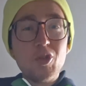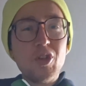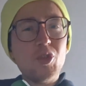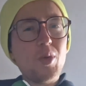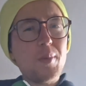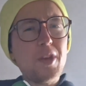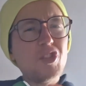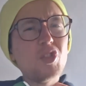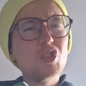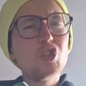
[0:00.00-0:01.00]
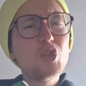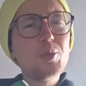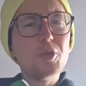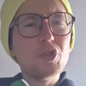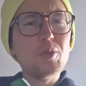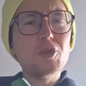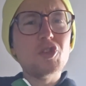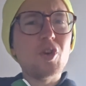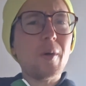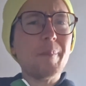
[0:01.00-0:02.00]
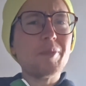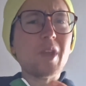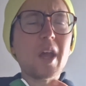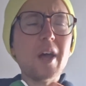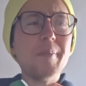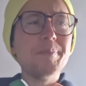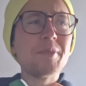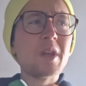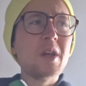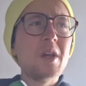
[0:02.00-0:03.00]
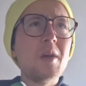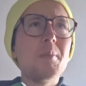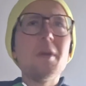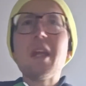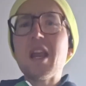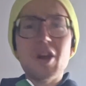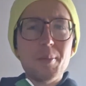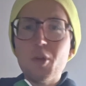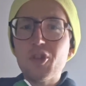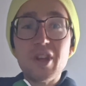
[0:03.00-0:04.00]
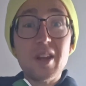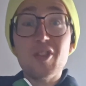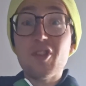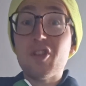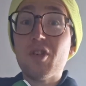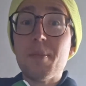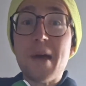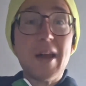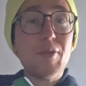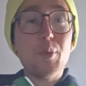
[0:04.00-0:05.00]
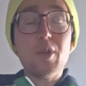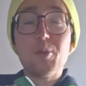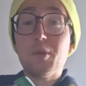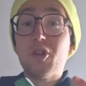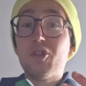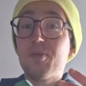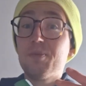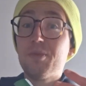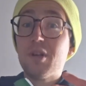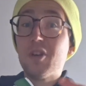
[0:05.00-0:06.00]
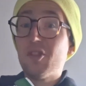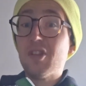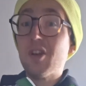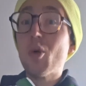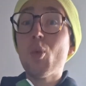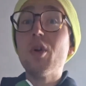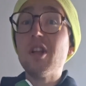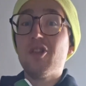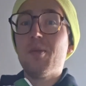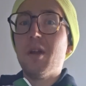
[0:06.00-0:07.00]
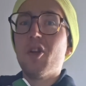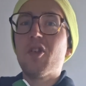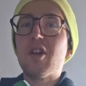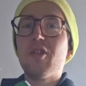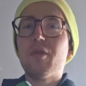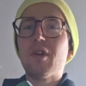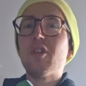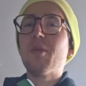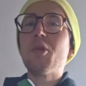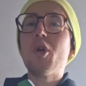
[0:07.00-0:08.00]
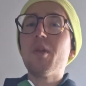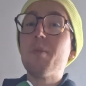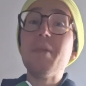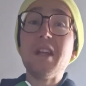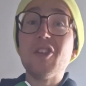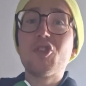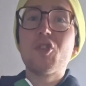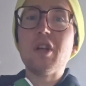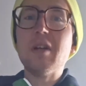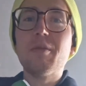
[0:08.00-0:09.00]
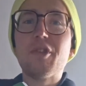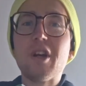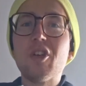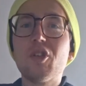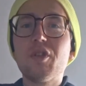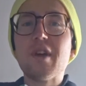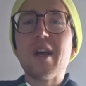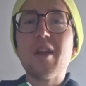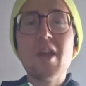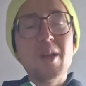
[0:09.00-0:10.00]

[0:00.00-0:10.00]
into it, but it's not super strong. But again, I'm not saying that's necessarily a bad thing, this, because, as I said, I don't want it to be an aggressive fragrance. I'm not the biggest green fragrance fan,